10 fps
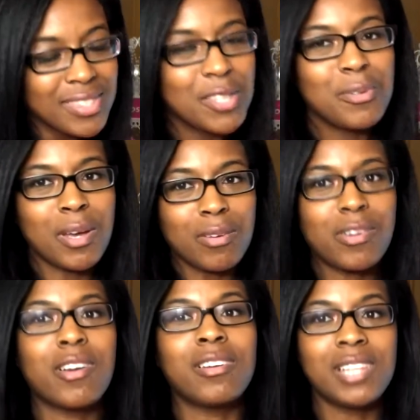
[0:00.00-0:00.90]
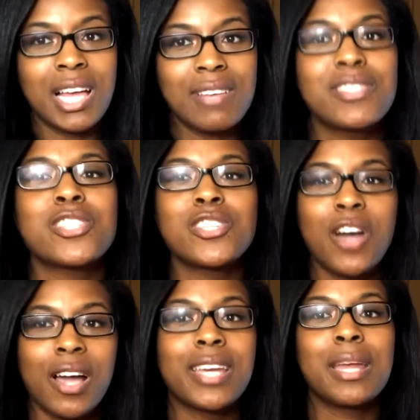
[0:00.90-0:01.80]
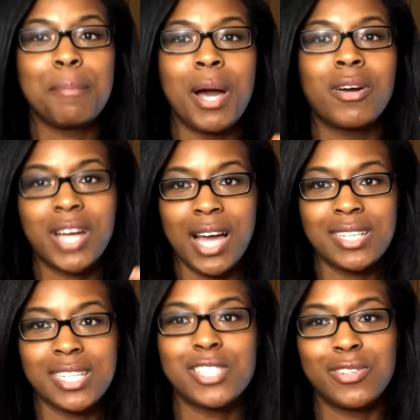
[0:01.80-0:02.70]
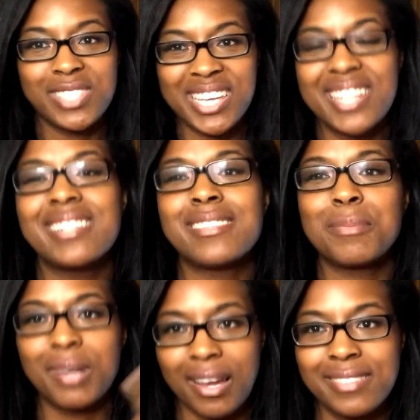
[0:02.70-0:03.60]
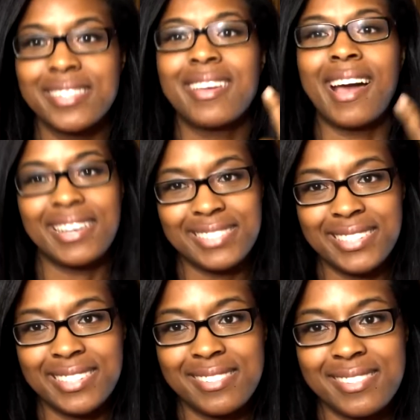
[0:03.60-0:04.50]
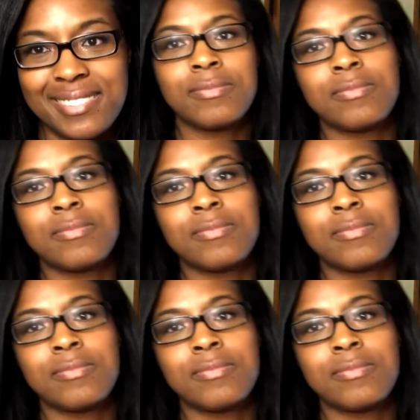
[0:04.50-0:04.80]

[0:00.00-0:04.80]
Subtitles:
You know your girl loves talking about content. So let's get into some content ideas.